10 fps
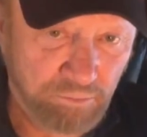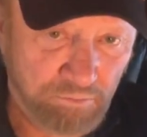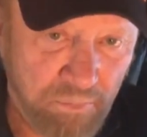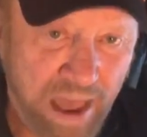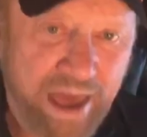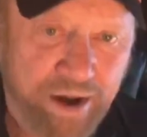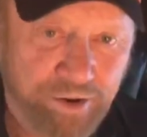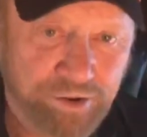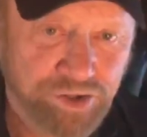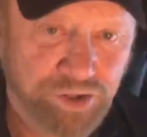
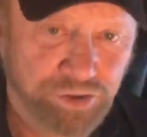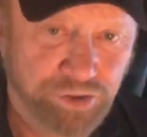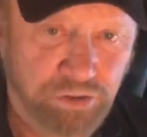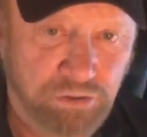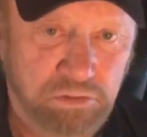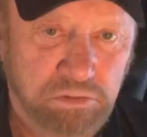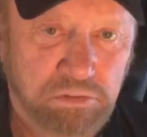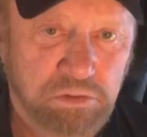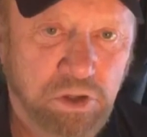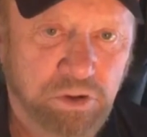matter to you,
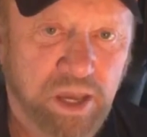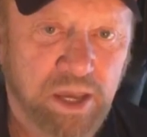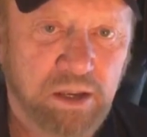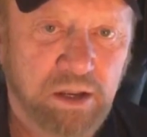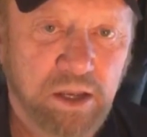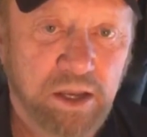okay?